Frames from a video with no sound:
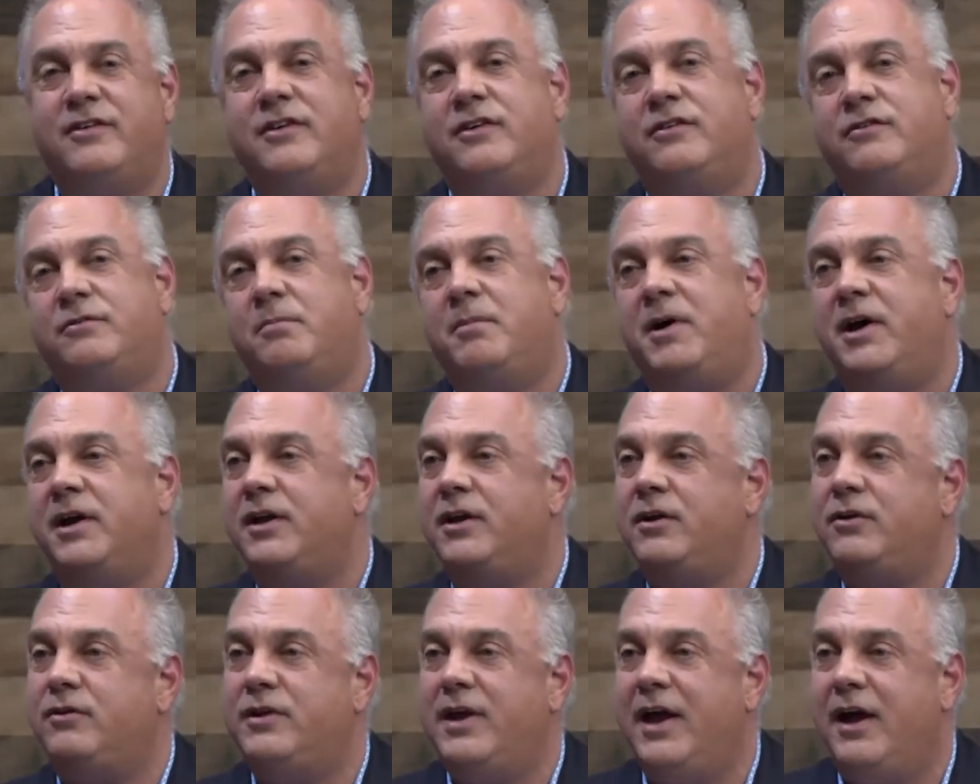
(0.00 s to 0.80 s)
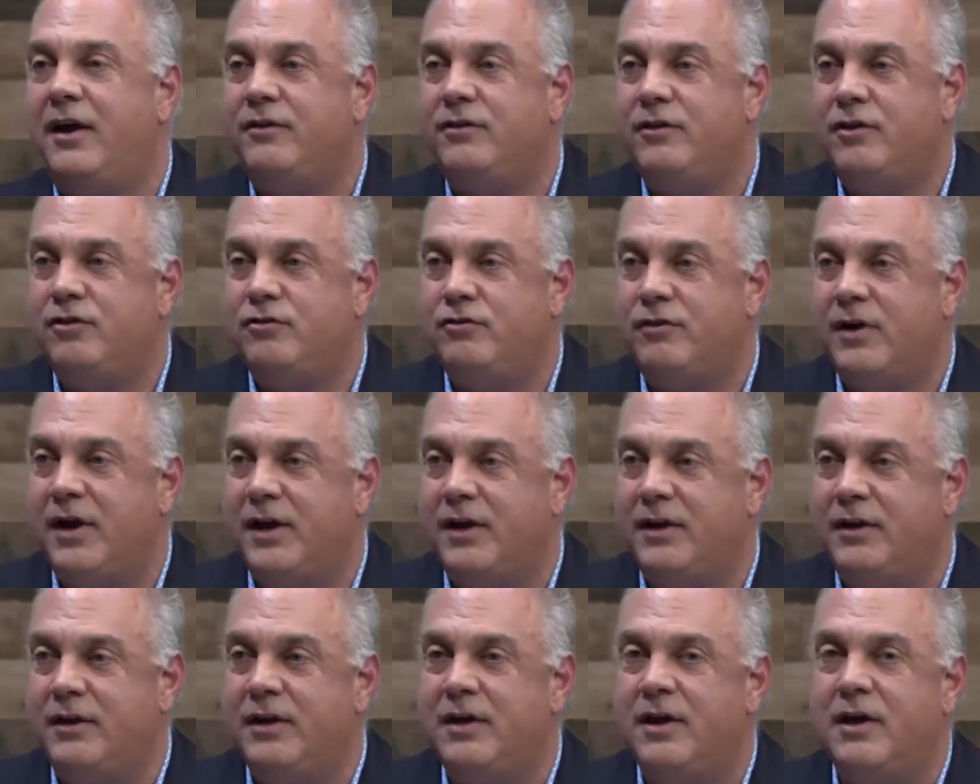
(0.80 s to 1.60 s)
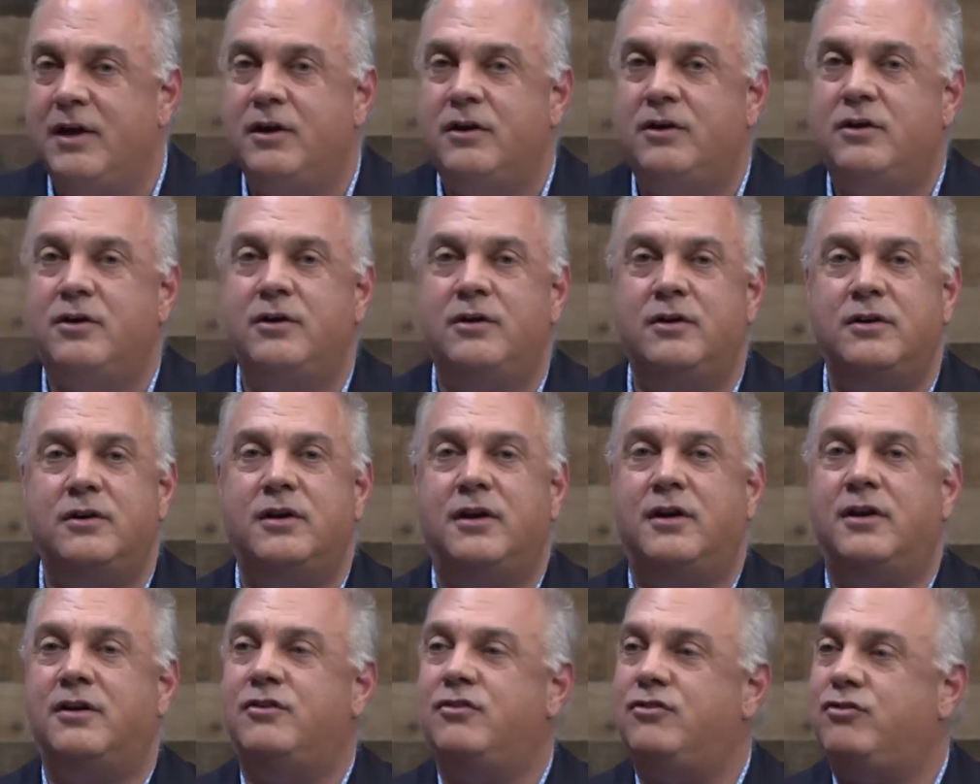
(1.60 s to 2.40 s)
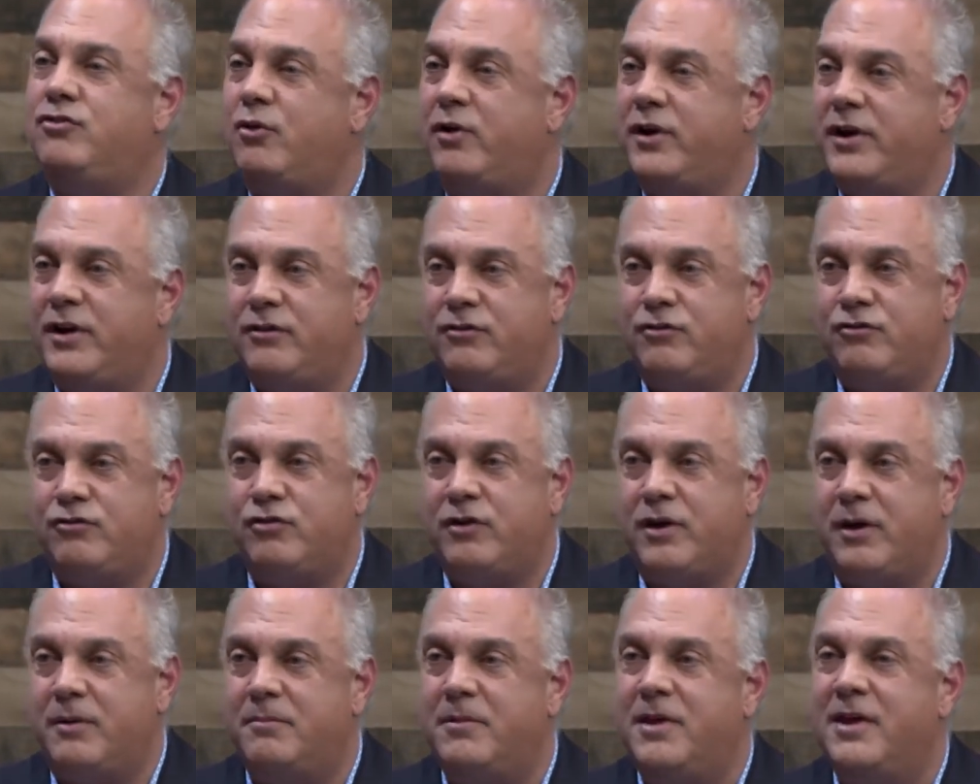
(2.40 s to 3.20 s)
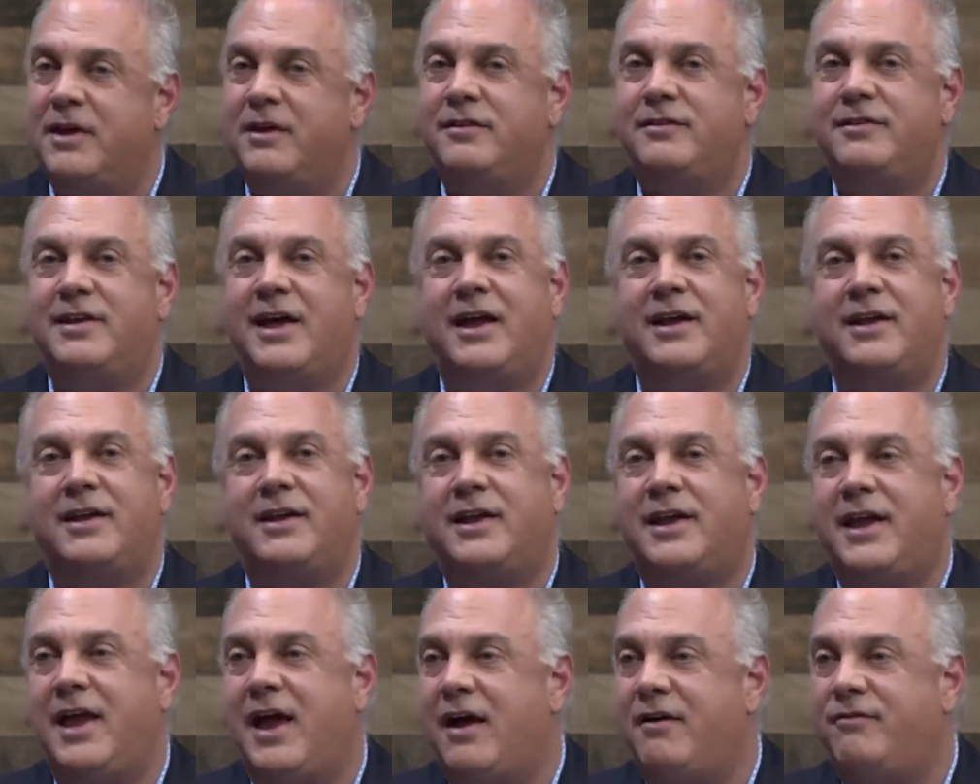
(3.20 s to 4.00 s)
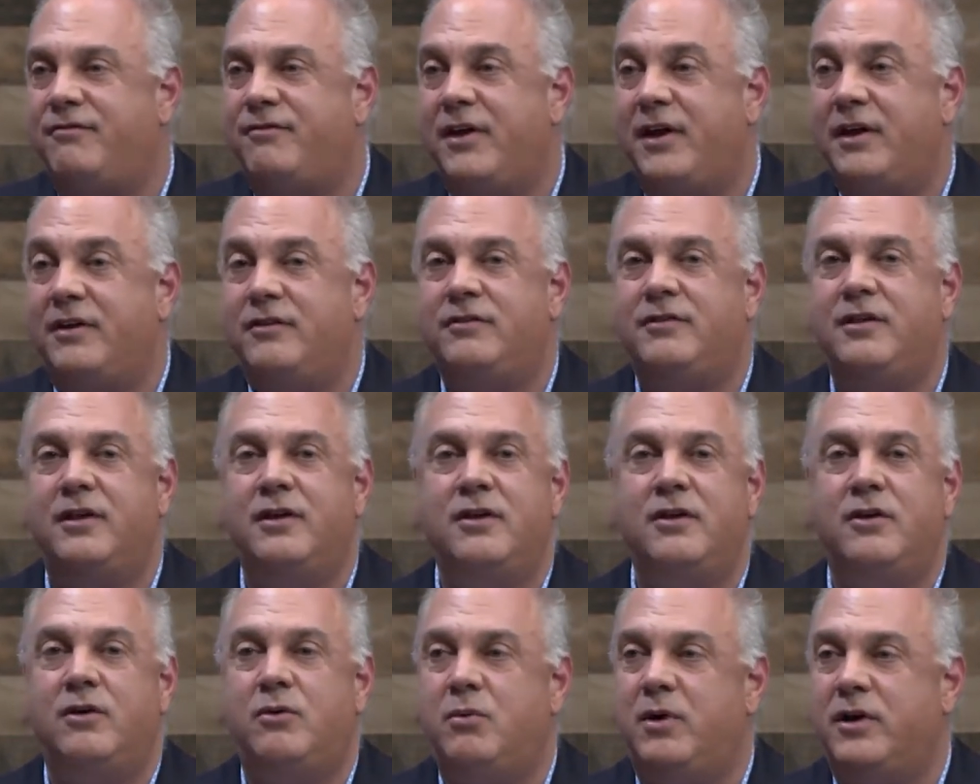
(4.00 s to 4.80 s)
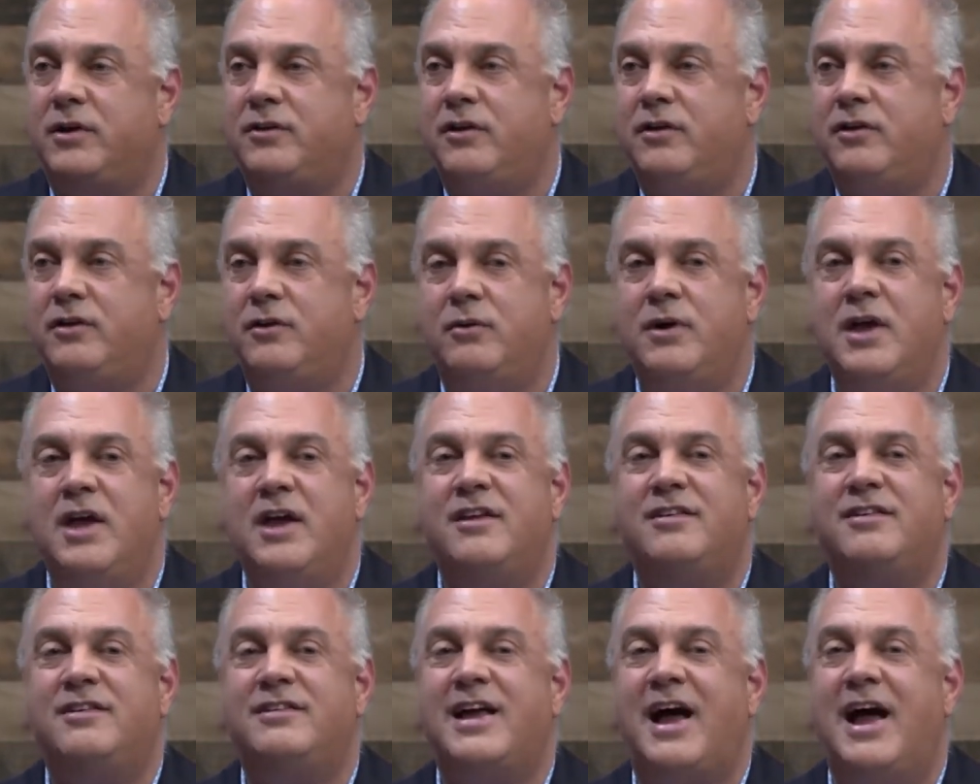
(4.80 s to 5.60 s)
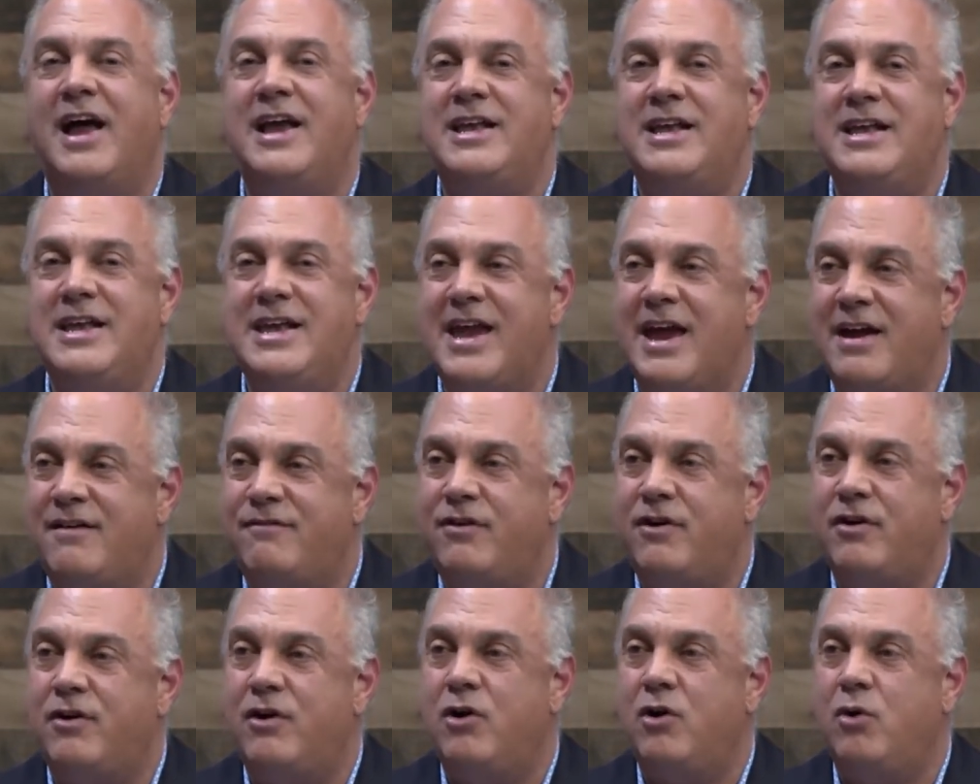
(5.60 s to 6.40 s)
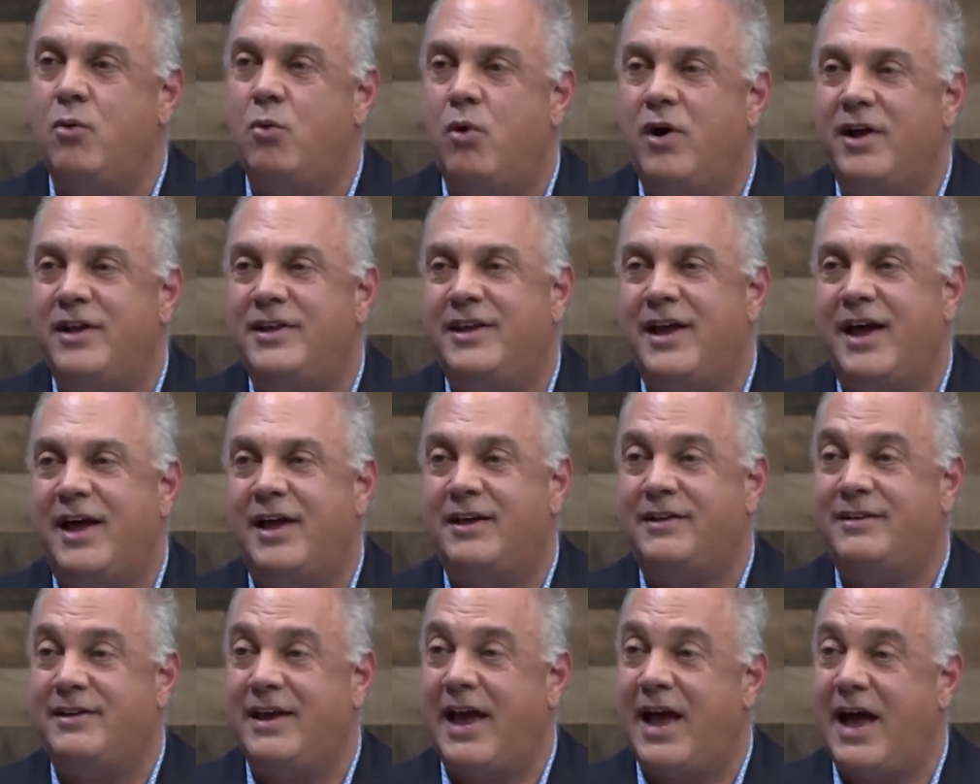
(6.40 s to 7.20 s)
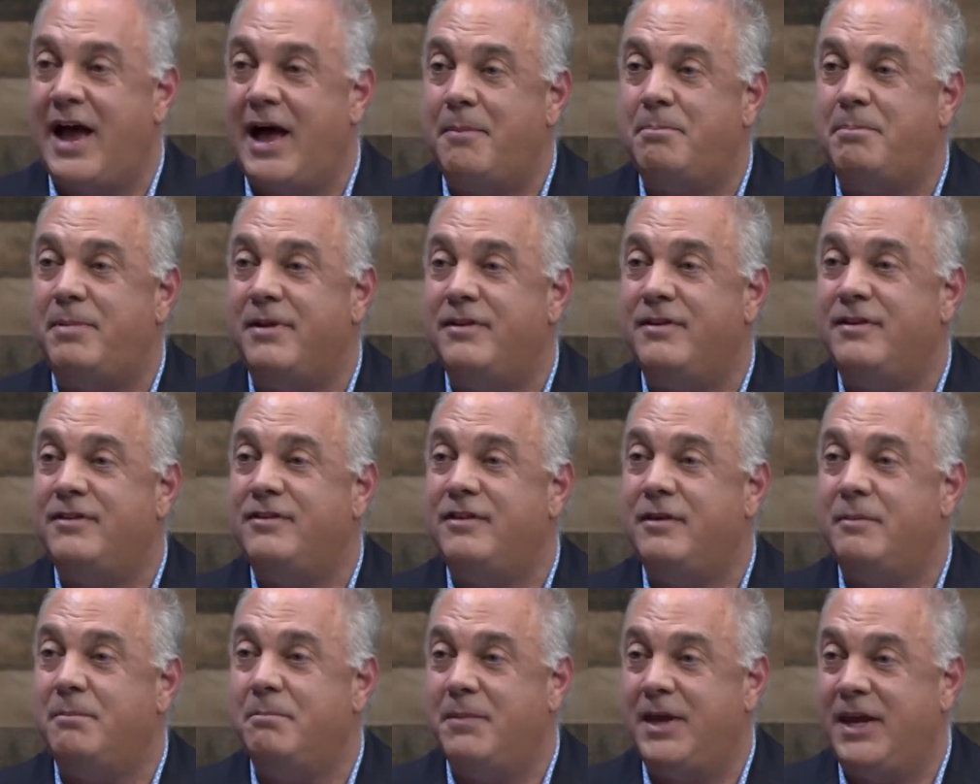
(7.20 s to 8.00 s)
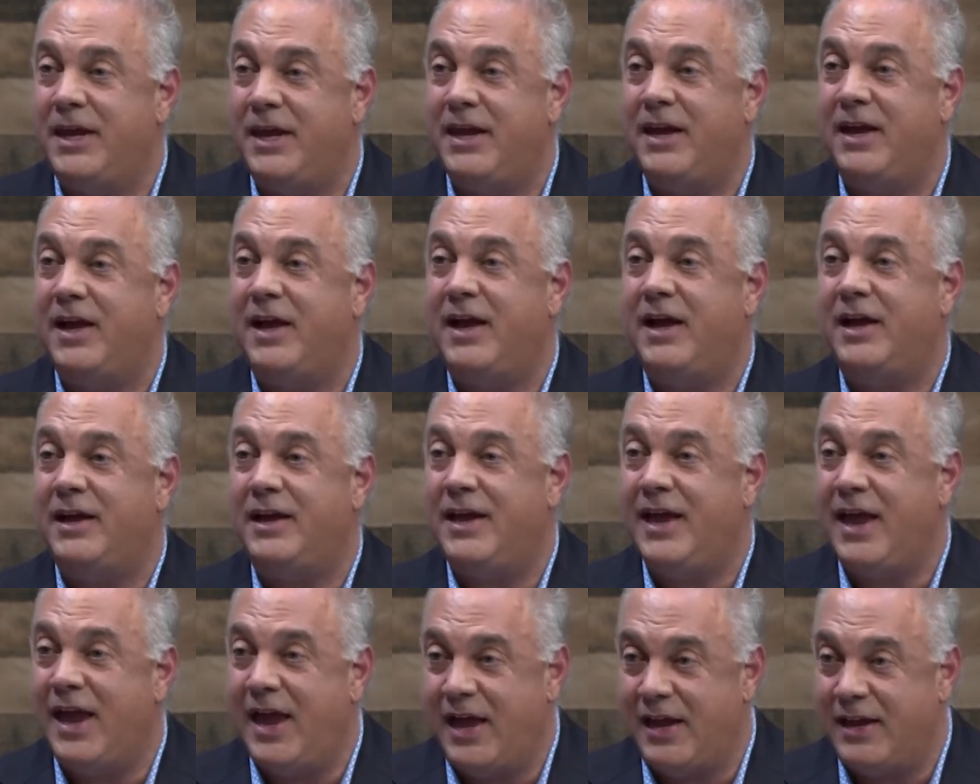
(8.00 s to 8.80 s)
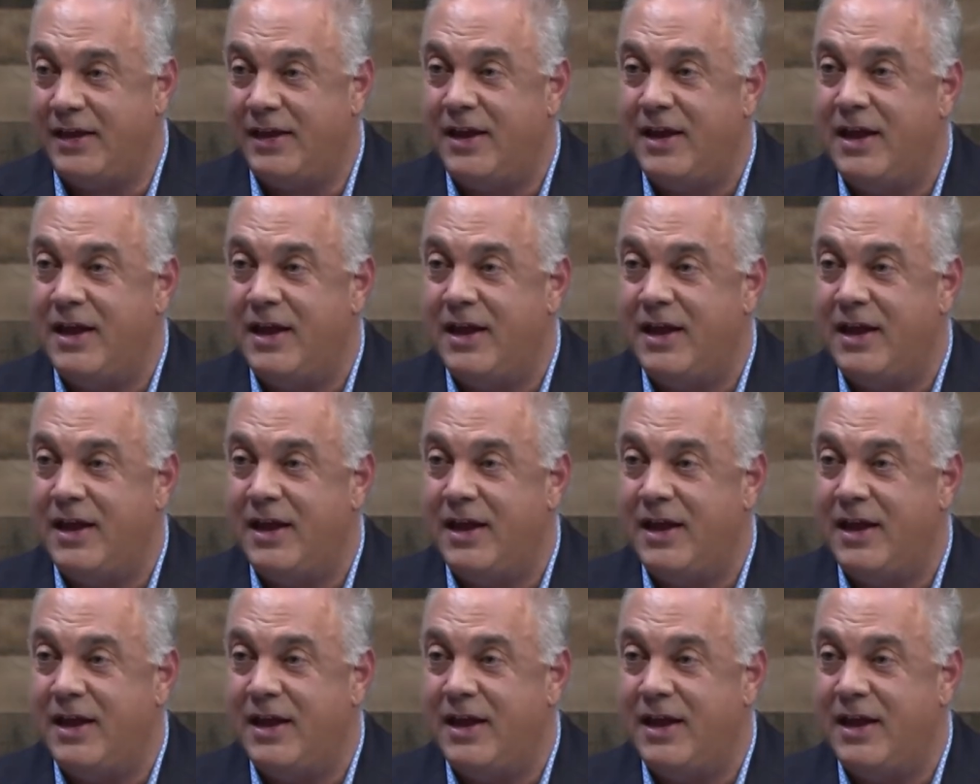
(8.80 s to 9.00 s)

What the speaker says: his money go down the drain, couldn't enjoy his trip, sat at the cafes, didn't know what to do. He says, I never want that to happen to me again.